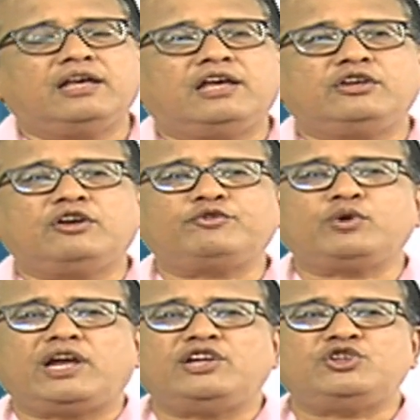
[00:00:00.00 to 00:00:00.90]
you have to
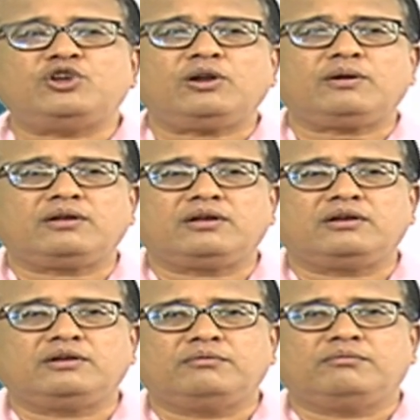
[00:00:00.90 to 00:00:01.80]
ensure
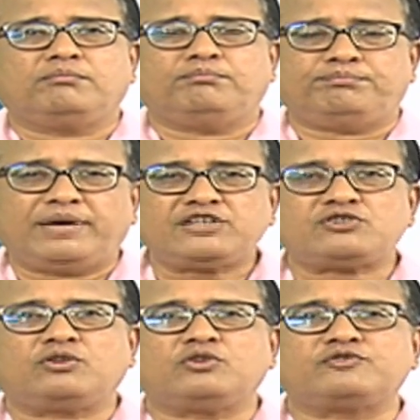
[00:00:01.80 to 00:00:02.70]
based
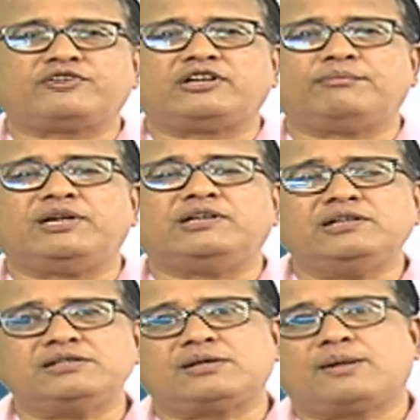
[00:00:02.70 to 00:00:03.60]
on those
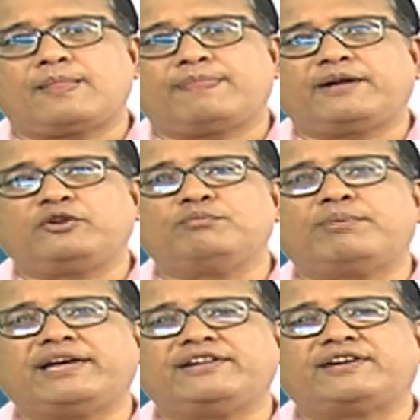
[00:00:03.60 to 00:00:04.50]
fundamentals that you
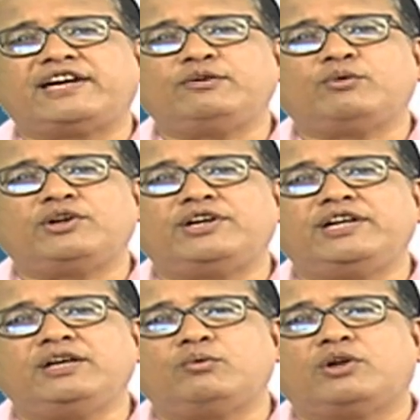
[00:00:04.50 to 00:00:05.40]
buy the right
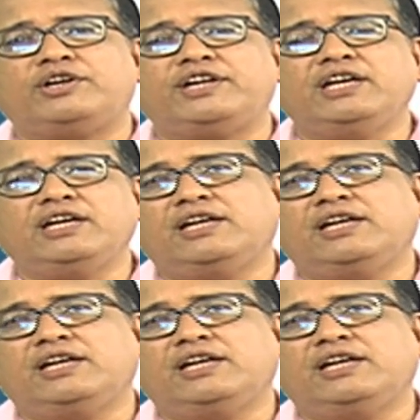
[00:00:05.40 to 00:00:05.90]
quantity, quality